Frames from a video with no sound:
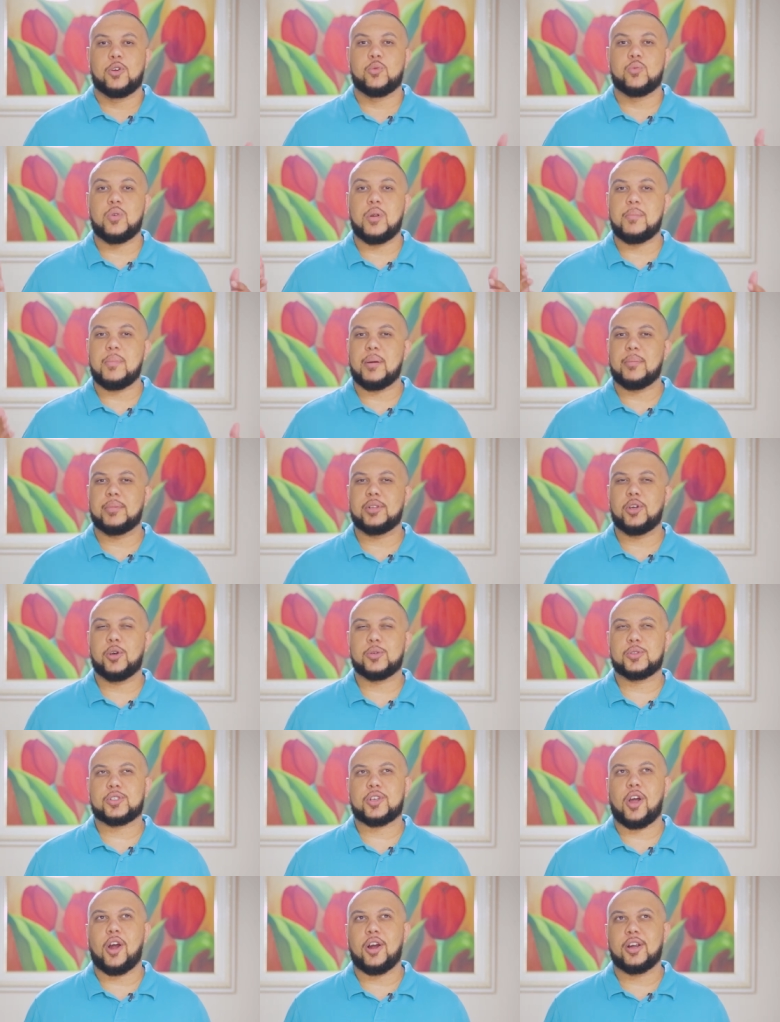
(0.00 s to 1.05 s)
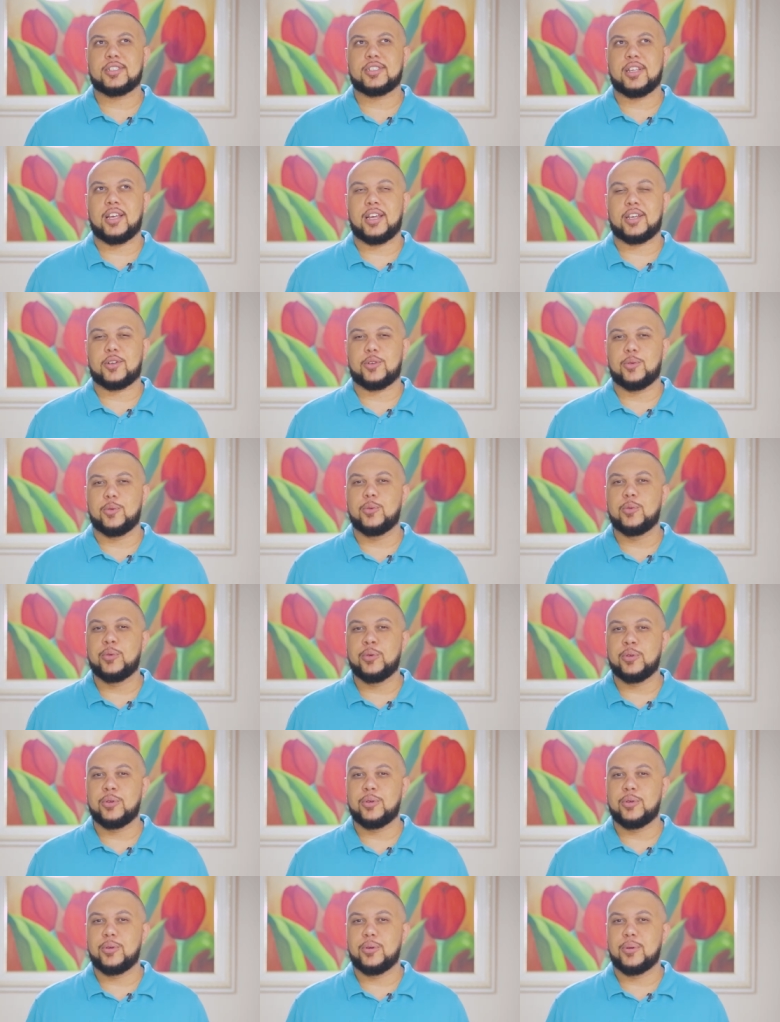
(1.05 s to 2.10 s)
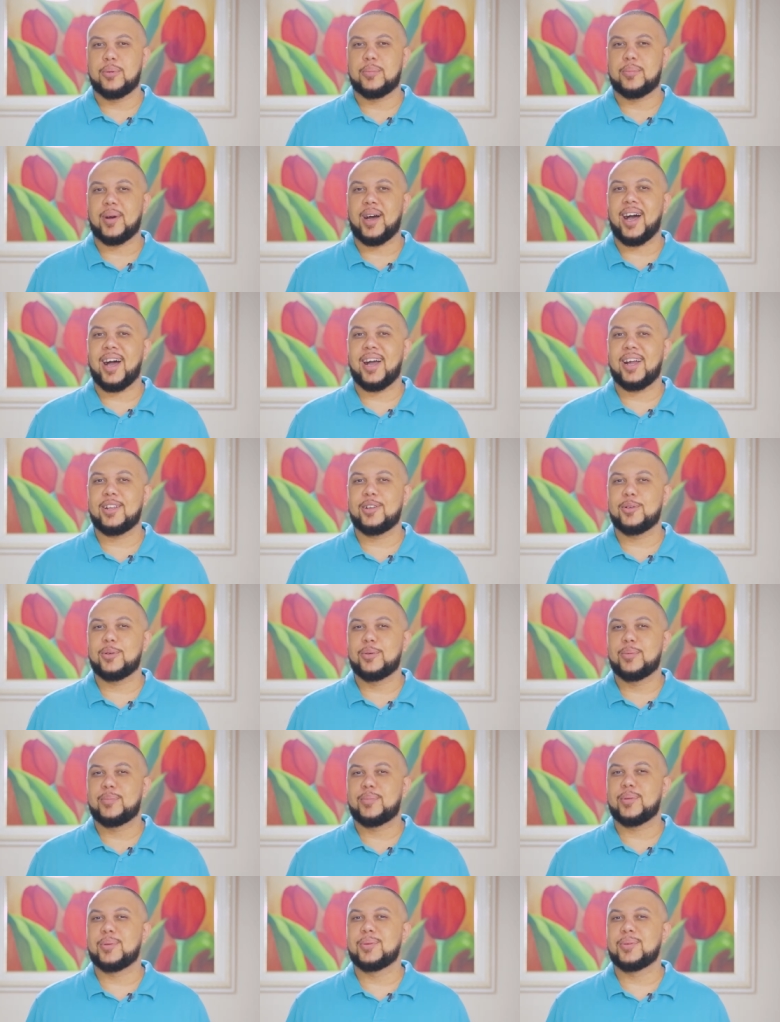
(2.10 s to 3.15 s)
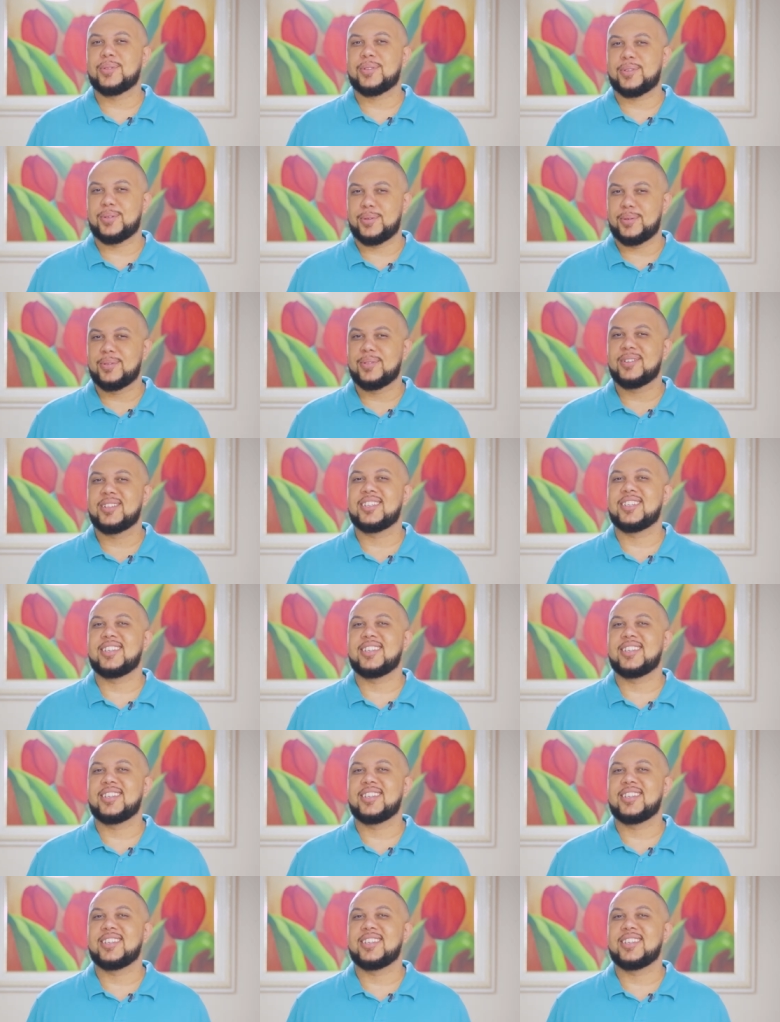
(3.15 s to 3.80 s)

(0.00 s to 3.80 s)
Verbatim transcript: Remember those cars like Uno, Palio, Punto?